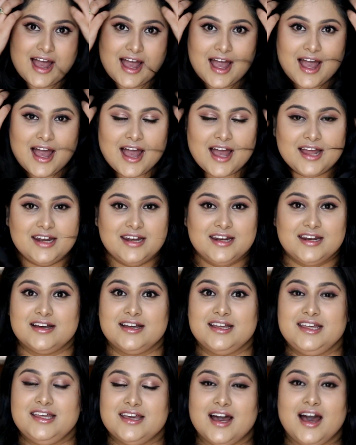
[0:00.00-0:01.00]
And
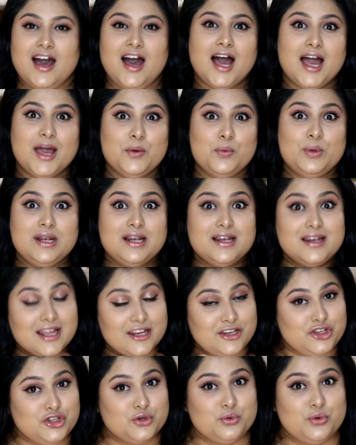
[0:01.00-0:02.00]
yeah, I will
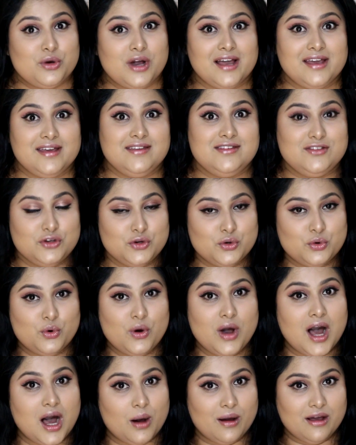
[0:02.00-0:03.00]
let you guys
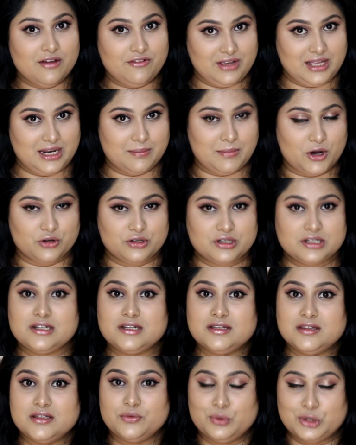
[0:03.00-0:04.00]
know how I feel about
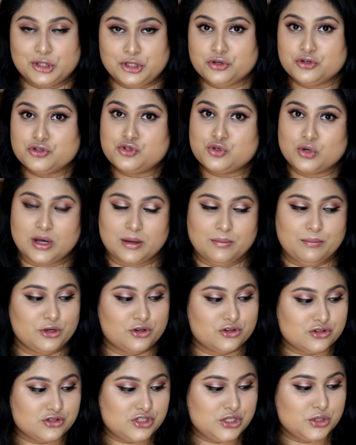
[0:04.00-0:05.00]
it in the videos to come,
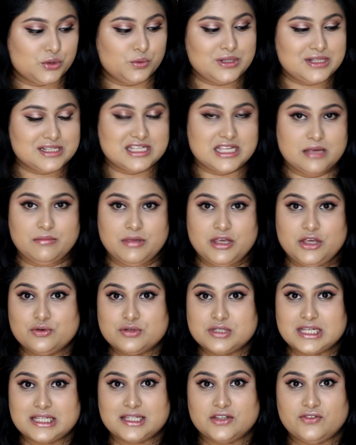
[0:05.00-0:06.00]
because you will see me
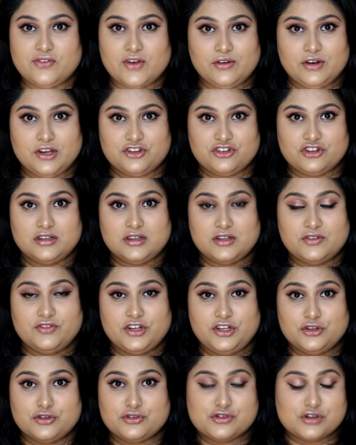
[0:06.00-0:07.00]
using this foundation in the
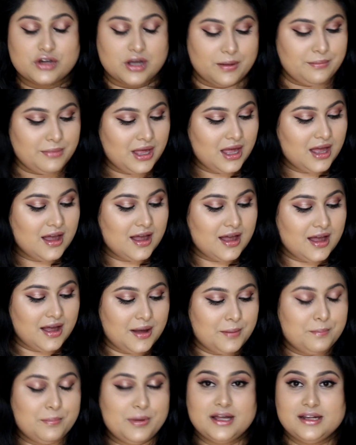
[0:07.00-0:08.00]
videos to come.
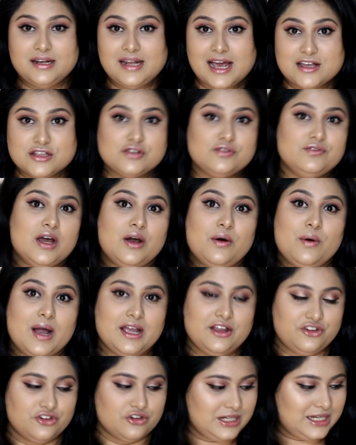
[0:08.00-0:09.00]
But as of now,
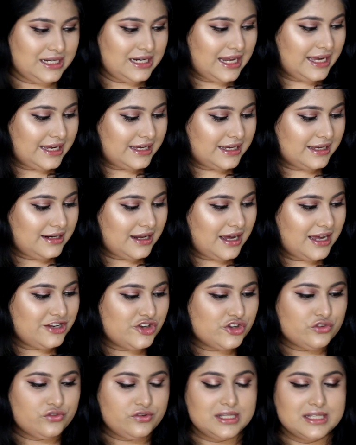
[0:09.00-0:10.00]
I really like it.
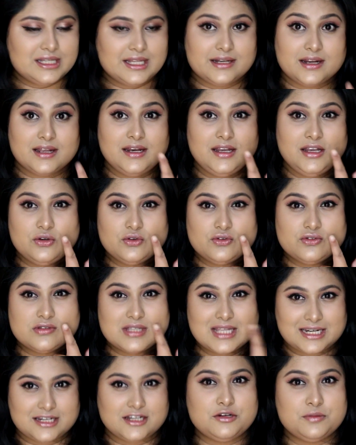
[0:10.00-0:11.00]
I just feel that I need to
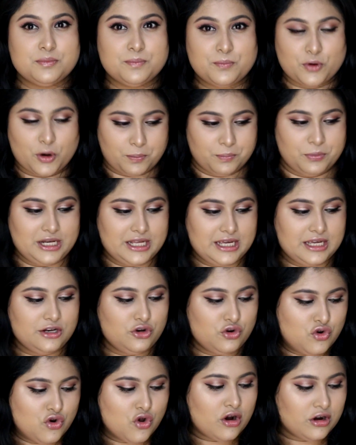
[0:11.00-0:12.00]
set it properly,
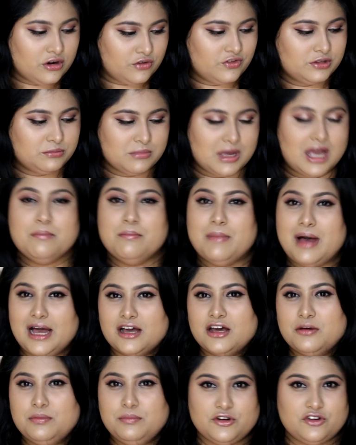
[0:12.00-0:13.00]
not with my
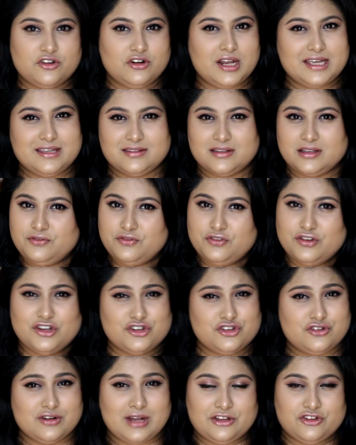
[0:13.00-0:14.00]
MAC Mineralized Skin
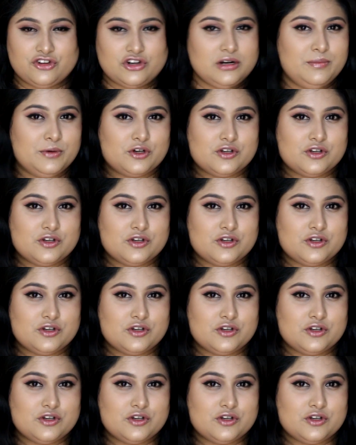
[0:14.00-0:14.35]
Finish Natural,